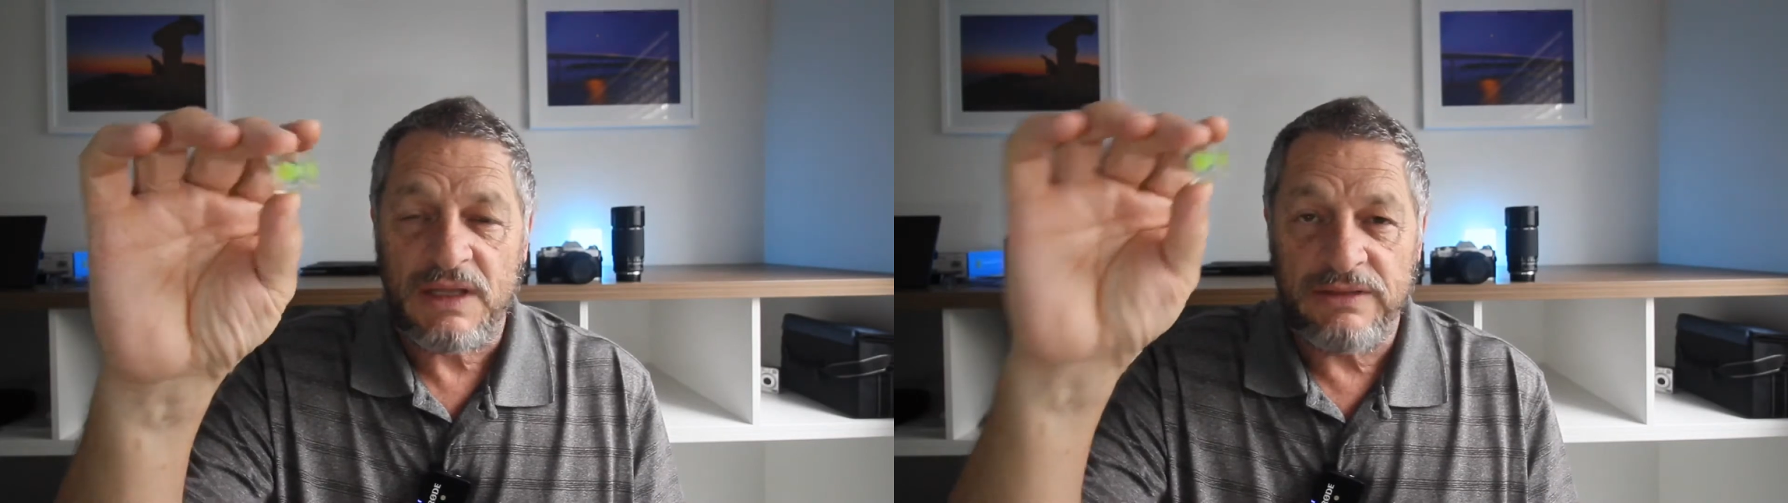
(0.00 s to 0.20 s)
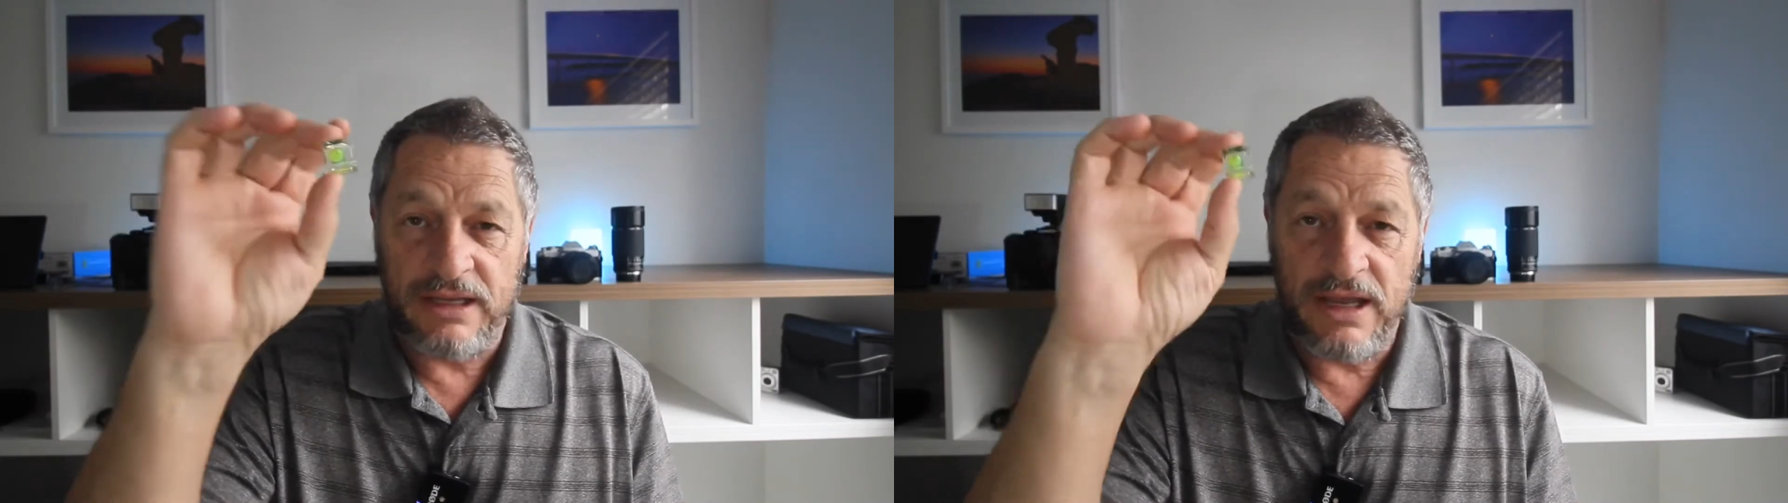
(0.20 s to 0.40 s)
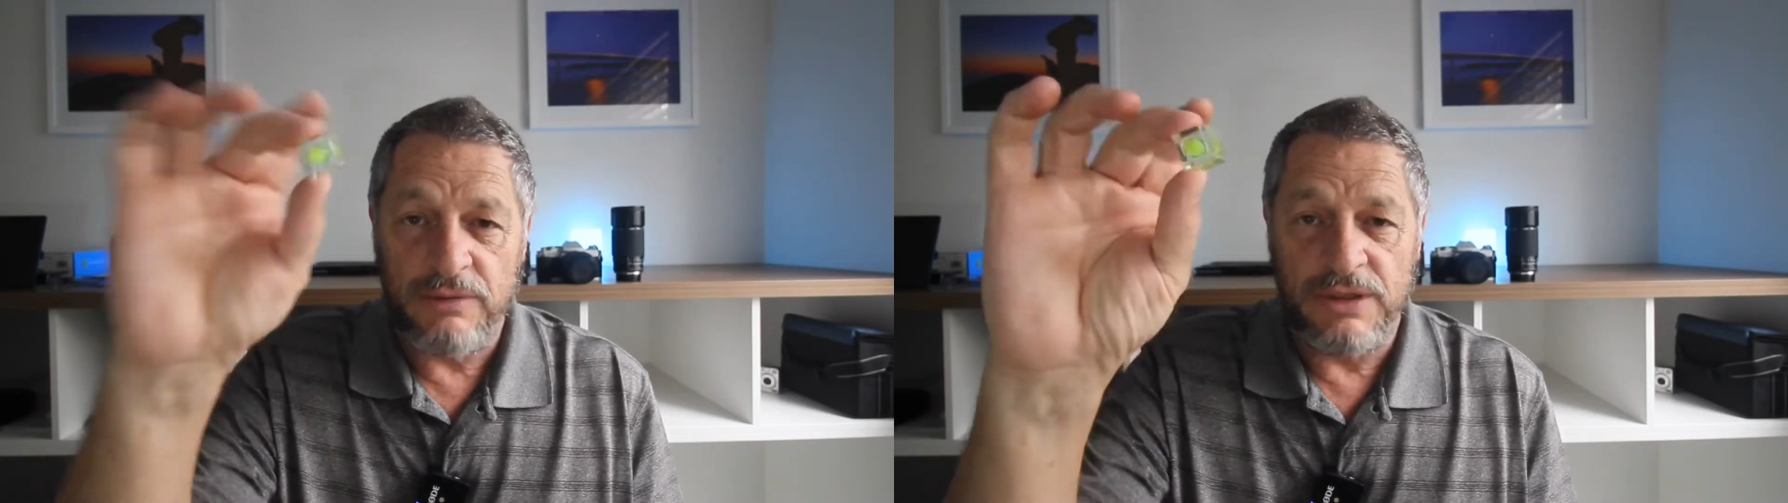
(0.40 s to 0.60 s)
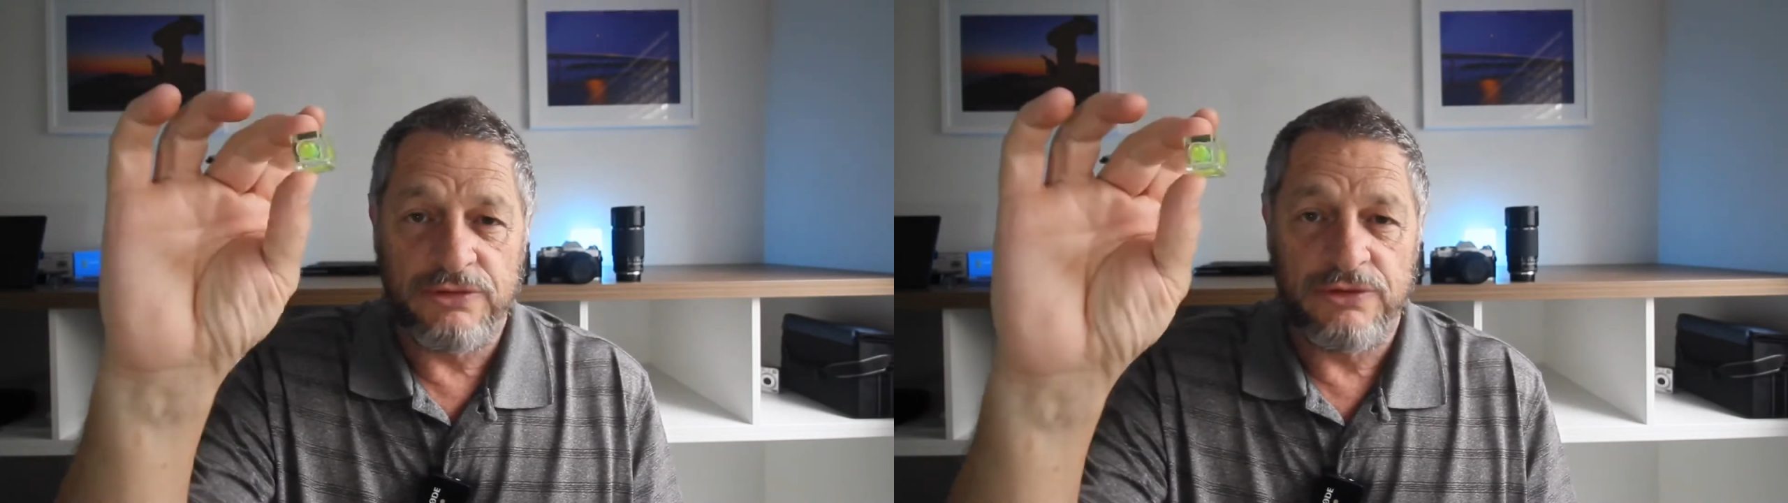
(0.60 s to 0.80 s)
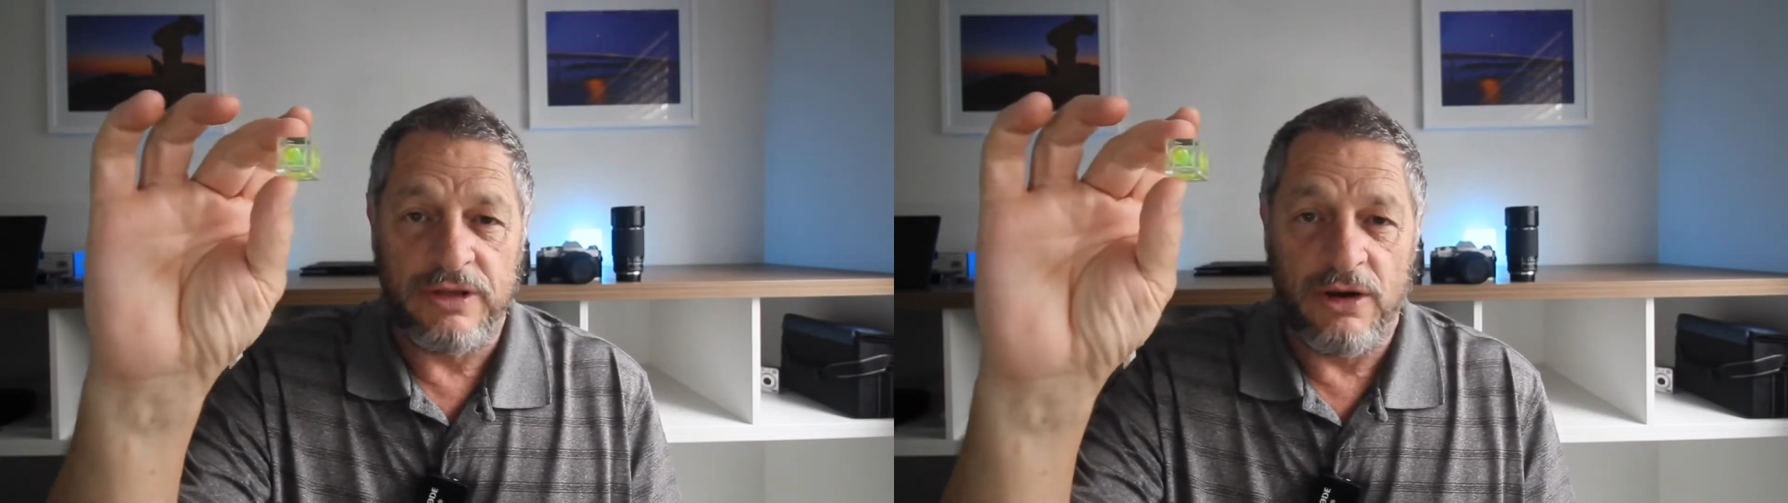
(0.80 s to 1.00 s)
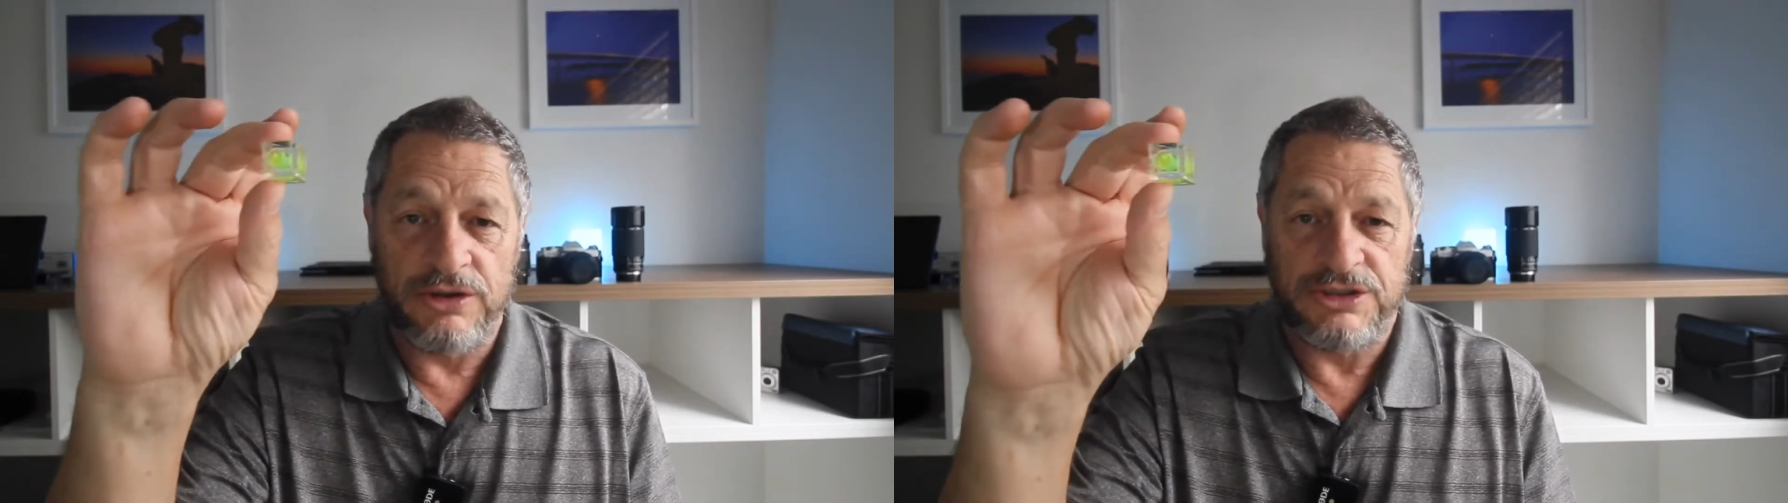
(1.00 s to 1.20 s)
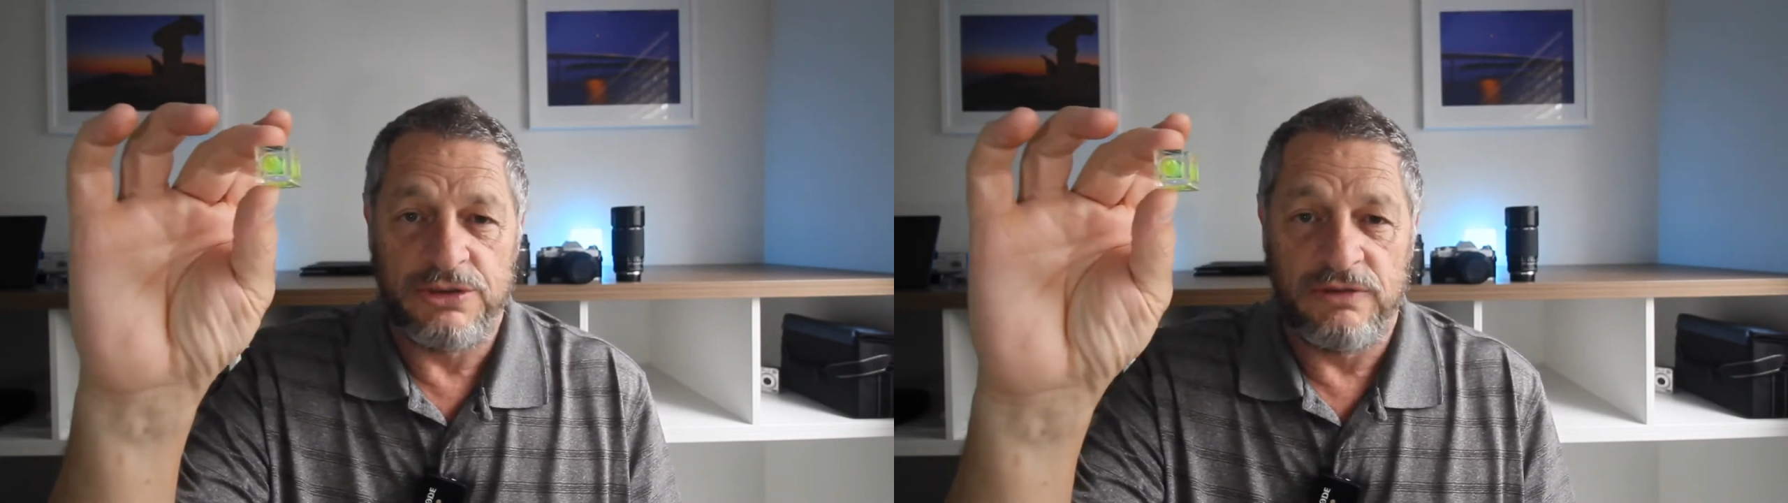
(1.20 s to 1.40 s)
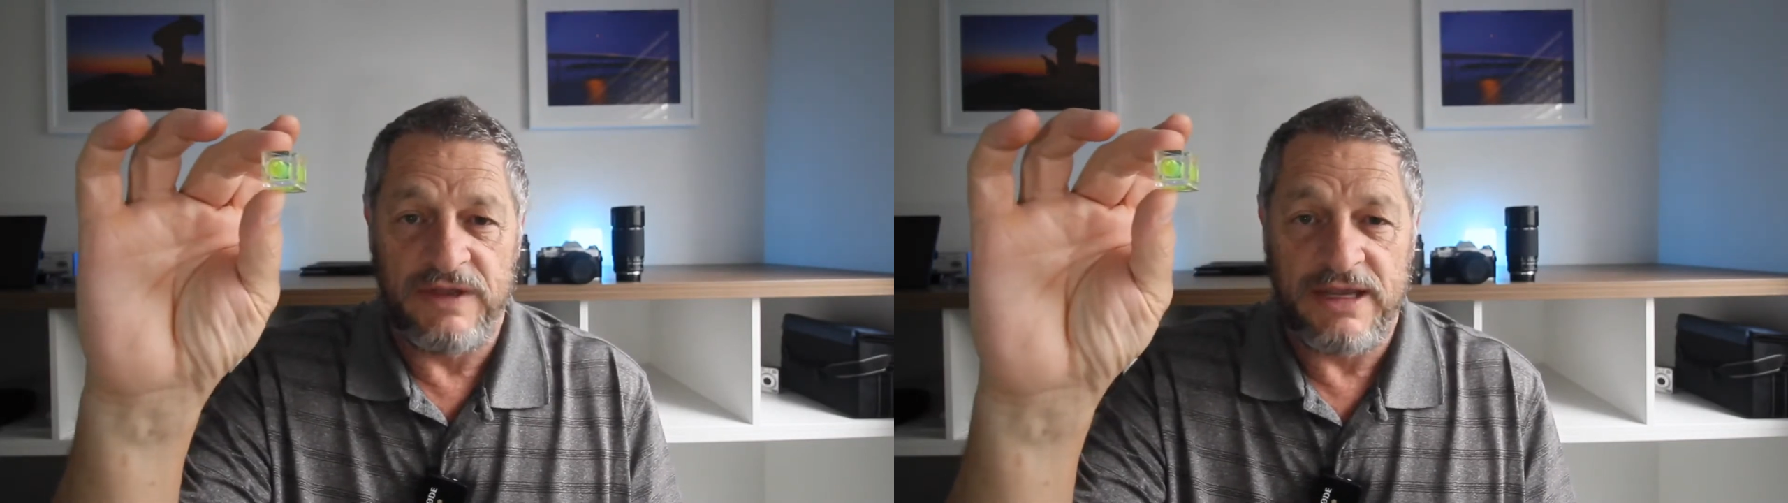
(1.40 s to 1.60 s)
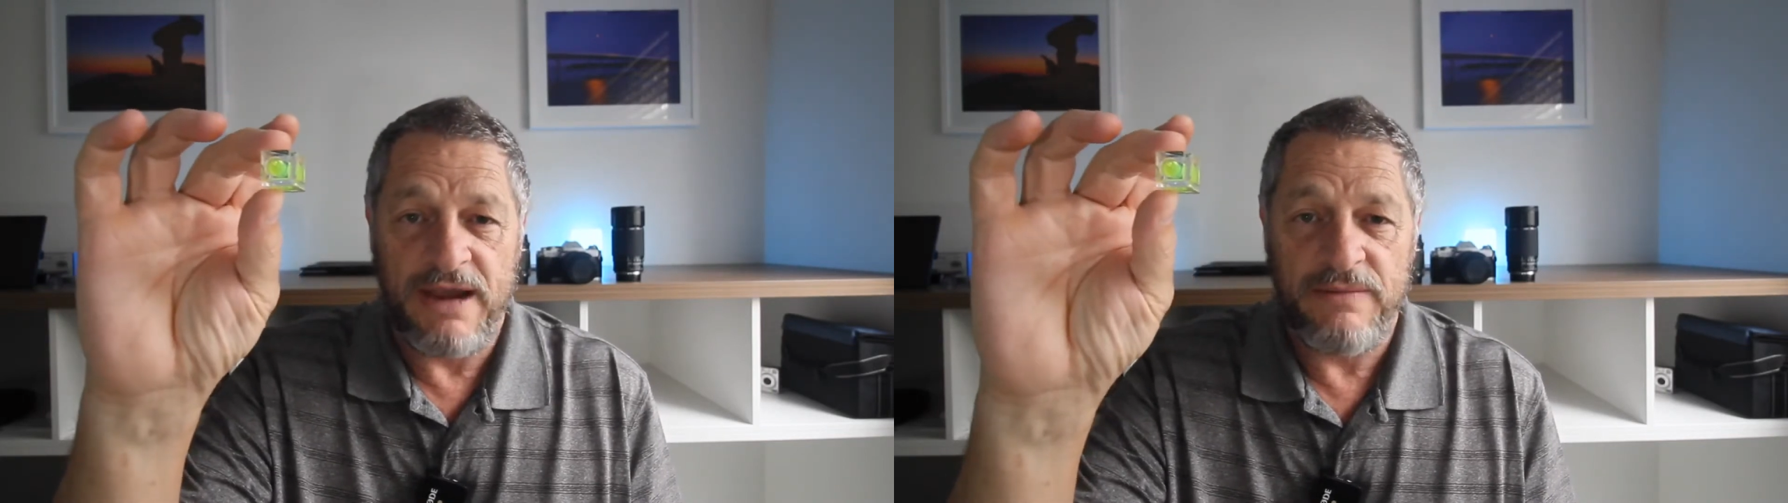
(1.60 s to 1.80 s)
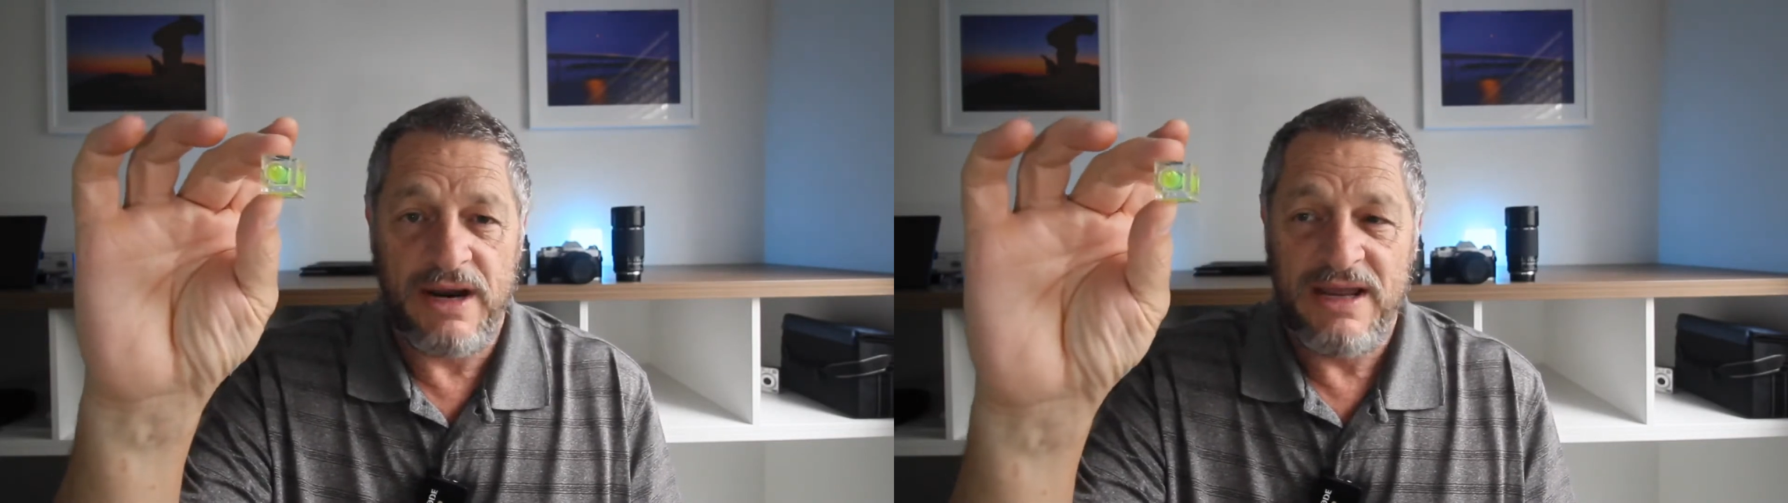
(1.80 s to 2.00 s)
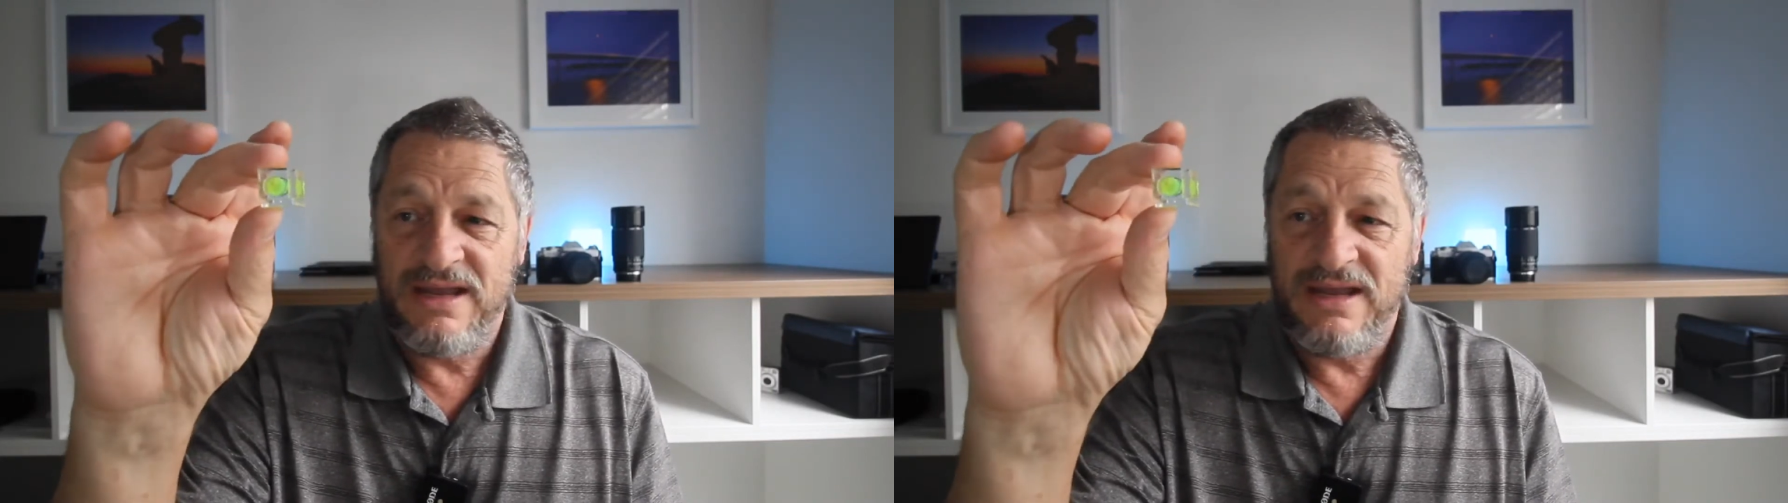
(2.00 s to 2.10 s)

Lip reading: they go in through the hot shoe of the camera,